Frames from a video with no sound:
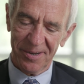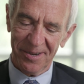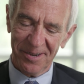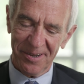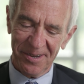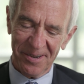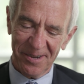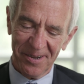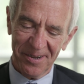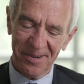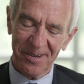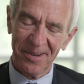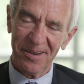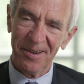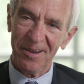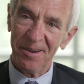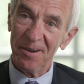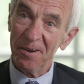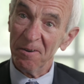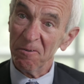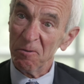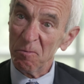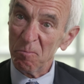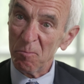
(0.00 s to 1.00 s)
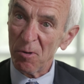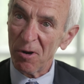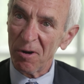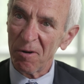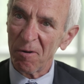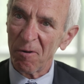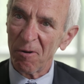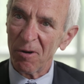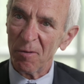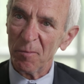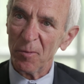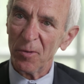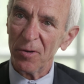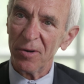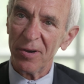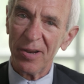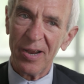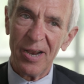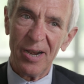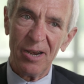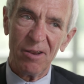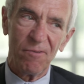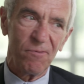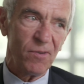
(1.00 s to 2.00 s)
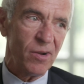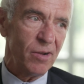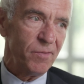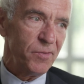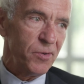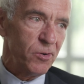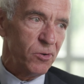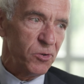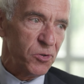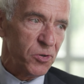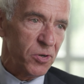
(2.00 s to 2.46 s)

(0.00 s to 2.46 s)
uh, here in Bar Harbor 85 years